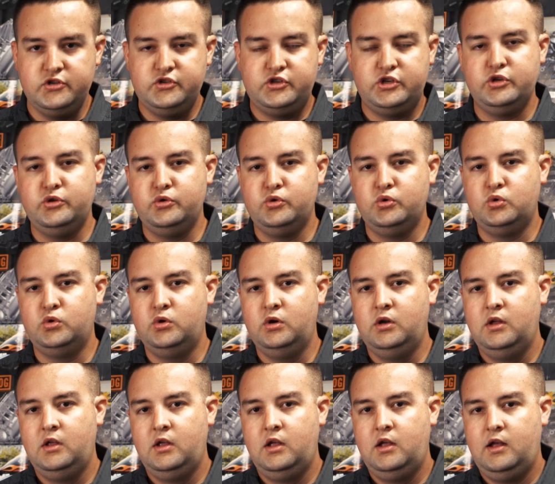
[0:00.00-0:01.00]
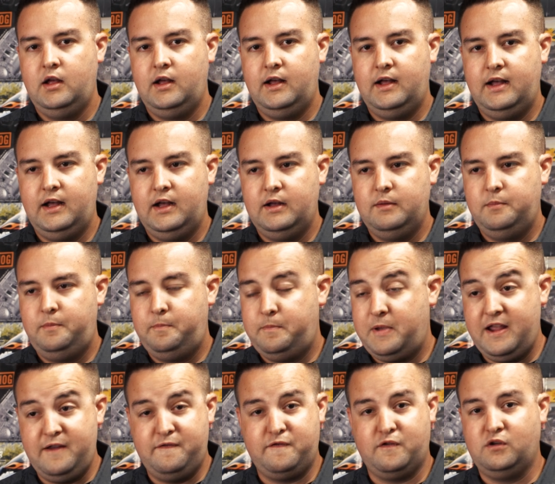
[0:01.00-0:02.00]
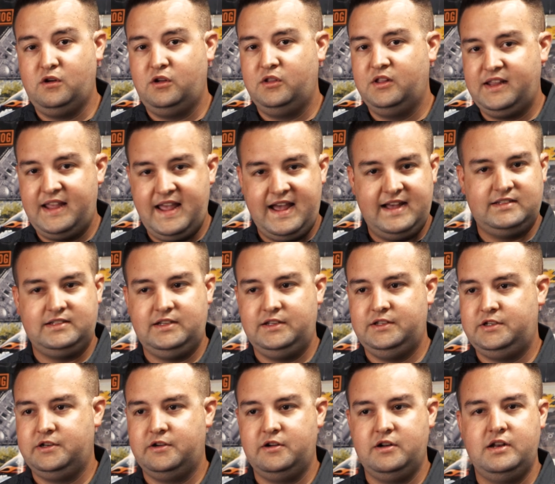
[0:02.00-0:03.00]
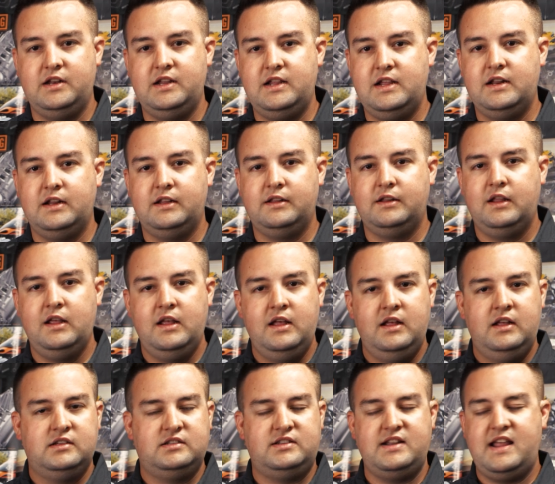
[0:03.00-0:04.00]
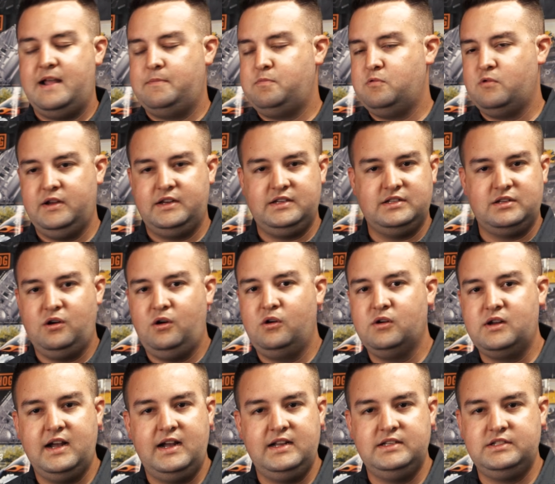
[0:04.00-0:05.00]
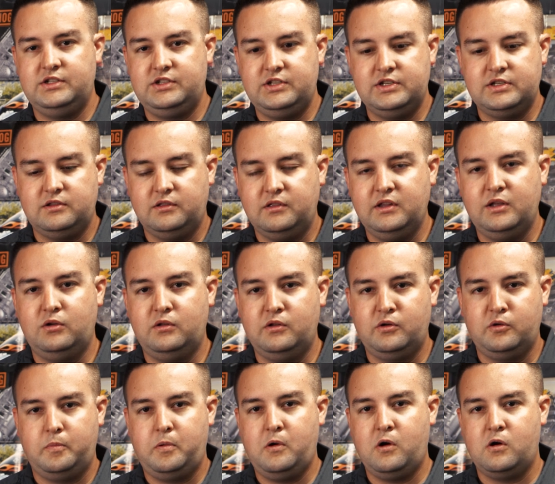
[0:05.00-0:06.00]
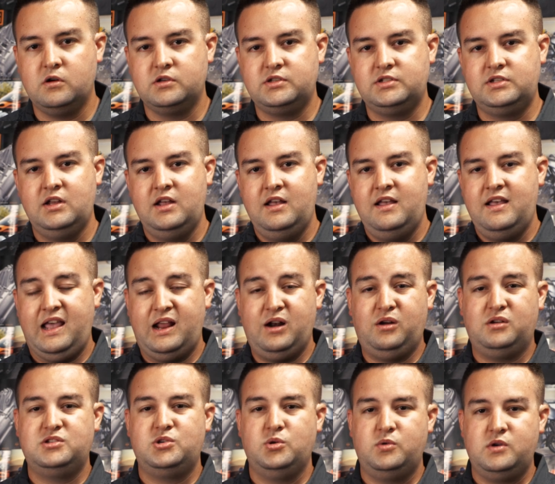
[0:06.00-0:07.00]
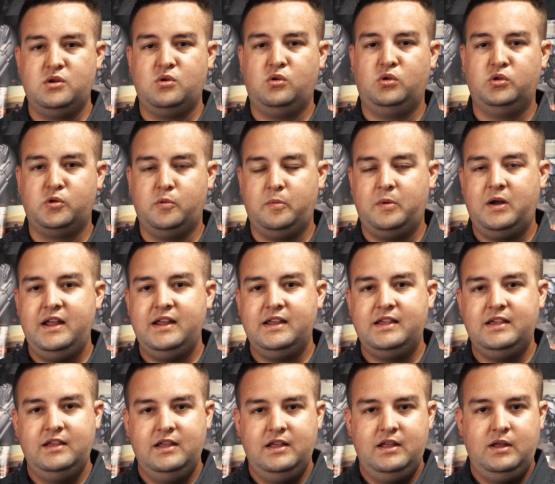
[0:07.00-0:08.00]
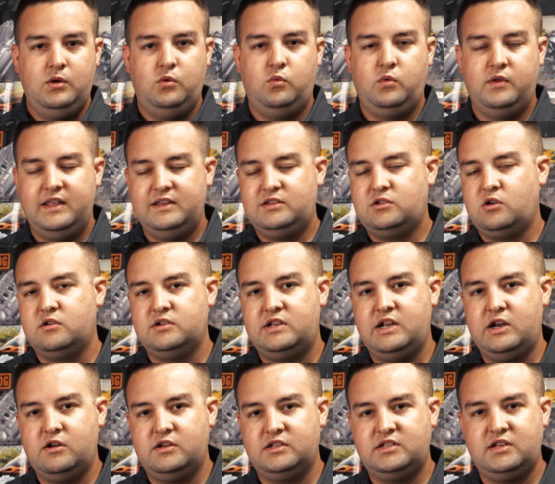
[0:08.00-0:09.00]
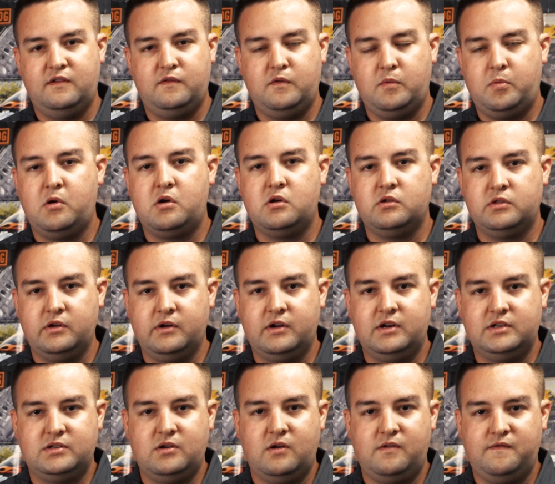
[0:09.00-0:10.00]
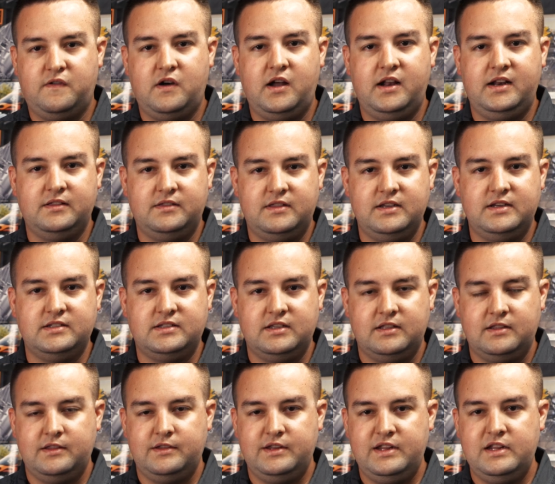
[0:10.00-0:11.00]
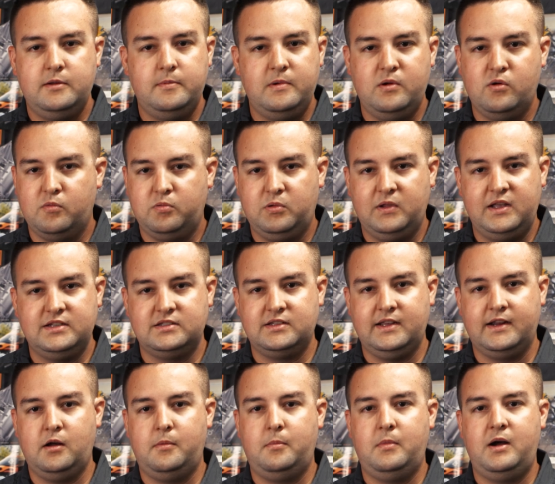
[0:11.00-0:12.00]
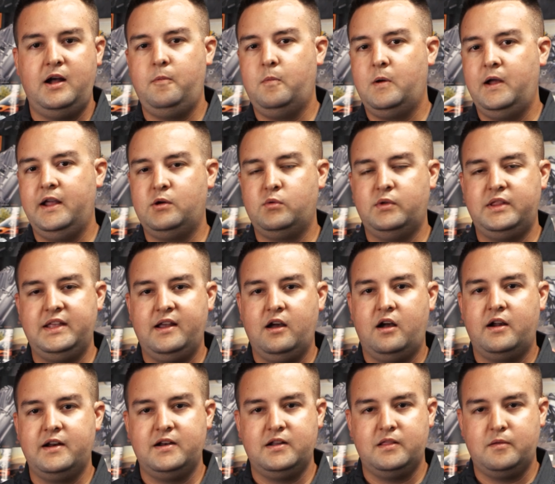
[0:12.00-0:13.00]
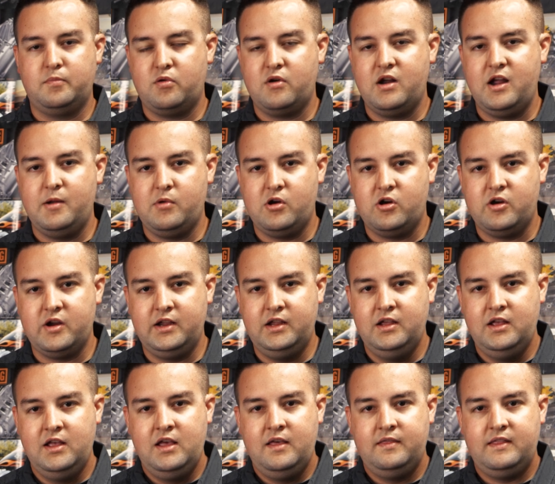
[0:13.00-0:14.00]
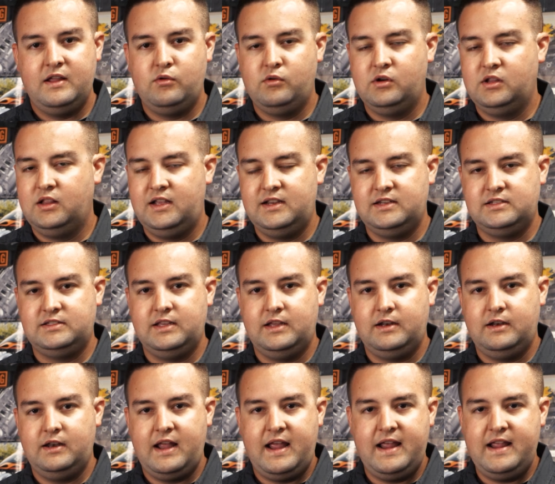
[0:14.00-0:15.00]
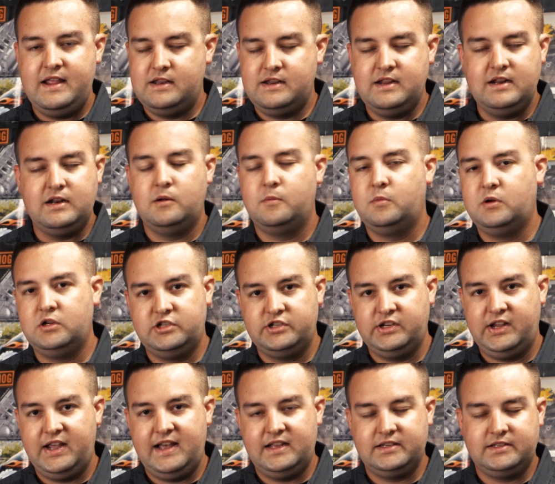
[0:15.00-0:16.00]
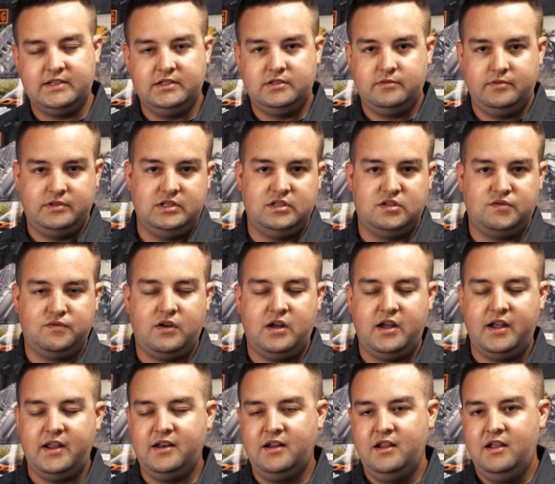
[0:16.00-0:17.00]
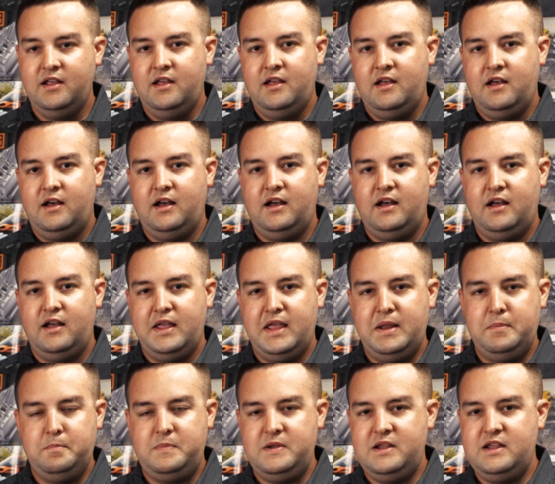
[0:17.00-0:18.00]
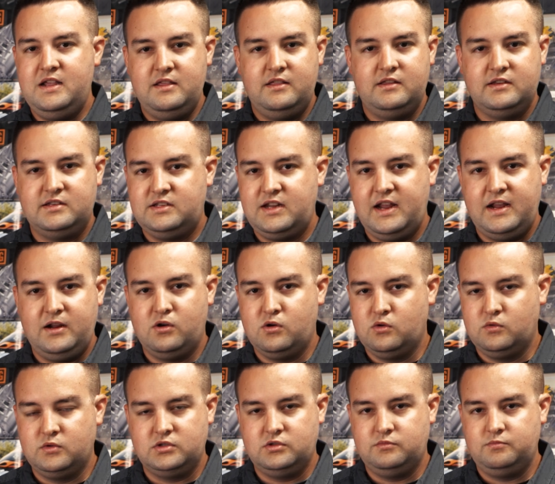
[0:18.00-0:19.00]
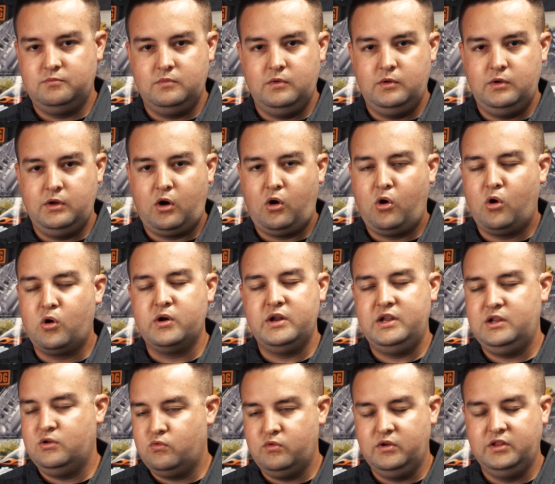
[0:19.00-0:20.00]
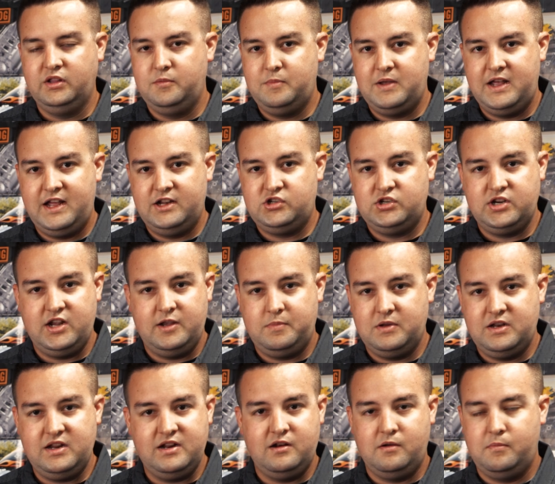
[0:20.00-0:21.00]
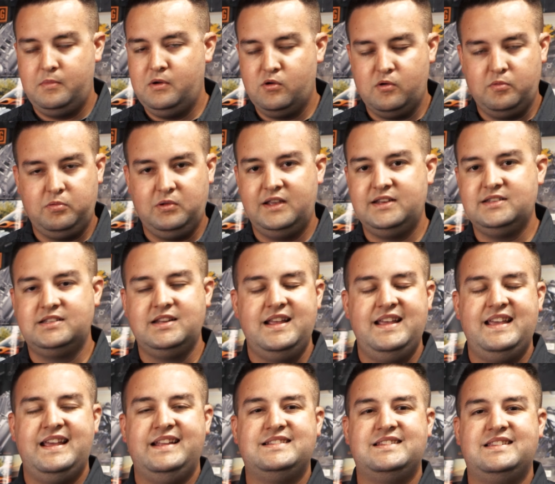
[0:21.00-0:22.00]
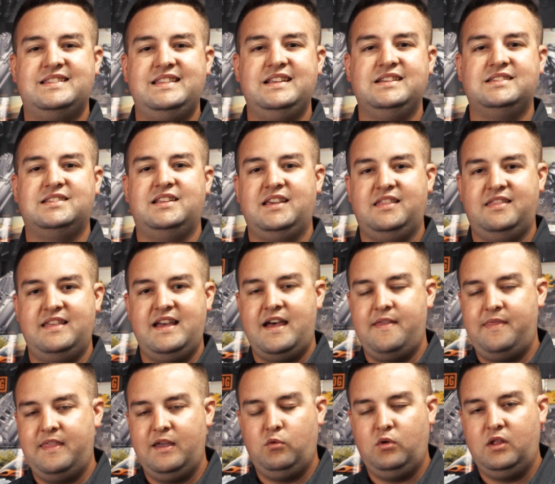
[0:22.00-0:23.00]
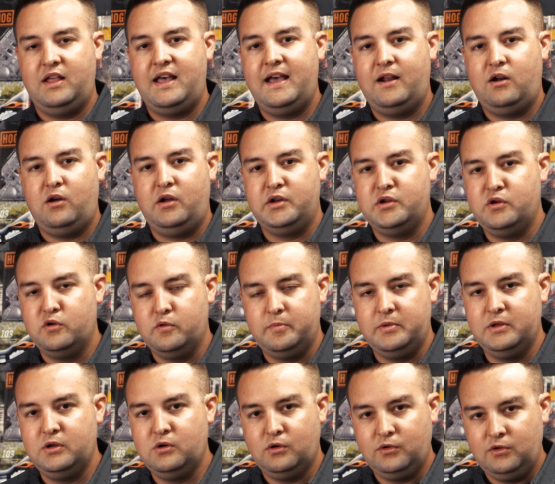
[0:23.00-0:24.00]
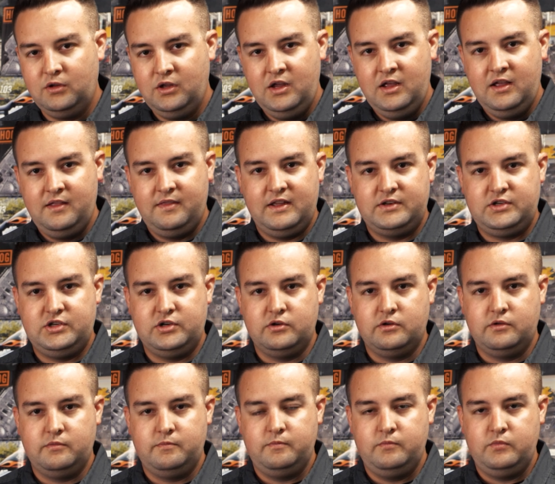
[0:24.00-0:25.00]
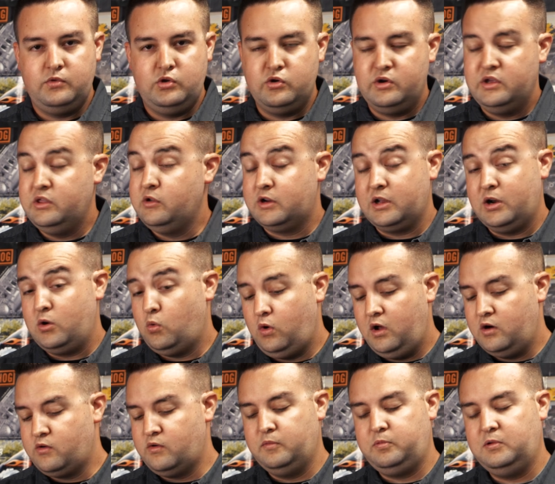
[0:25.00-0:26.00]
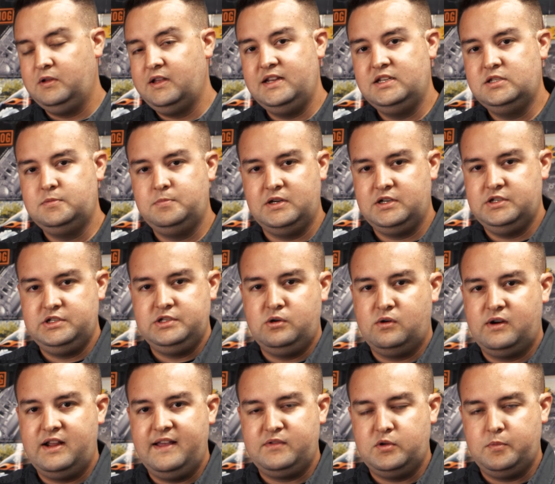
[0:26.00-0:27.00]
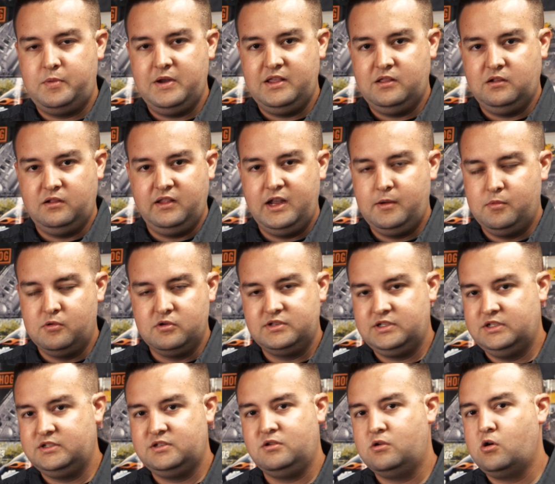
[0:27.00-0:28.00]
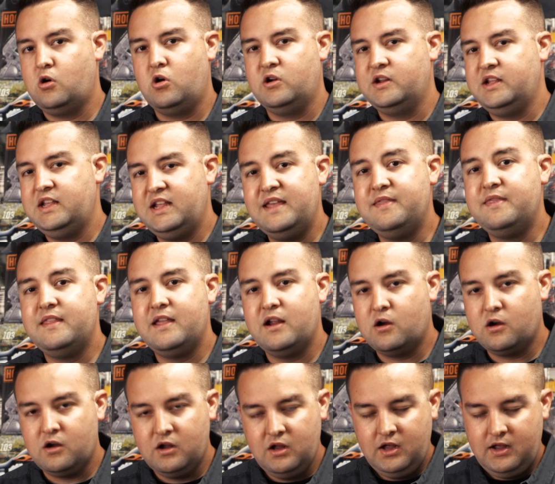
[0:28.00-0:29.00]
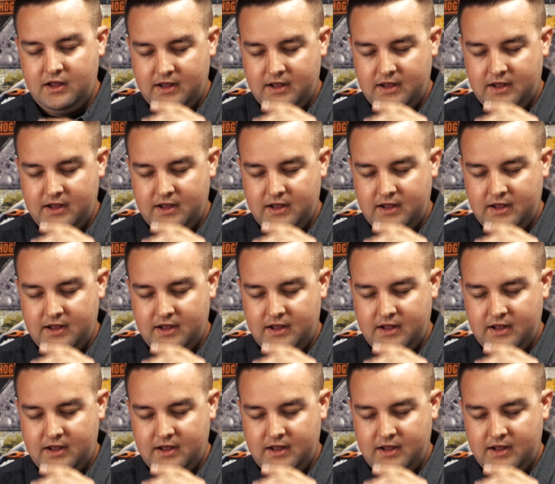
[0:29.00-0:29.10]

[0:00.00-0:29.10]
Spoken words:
to pay for all the gaskets you're going to need and snap rings and all kinds of just little parts. And also in an older bike, when they start tearing stuff apart, they're going to start finding things that need to be replaced. Like on my bike, when they got into the primary, they realized that A, it needed a bunch of gaskets, which is fine, and B, the stator was already in really bad shape and needed to be replaced. It's things like that that will add on to your bill that you're either going to want to replace because you don't have to pay the labor since they're already in there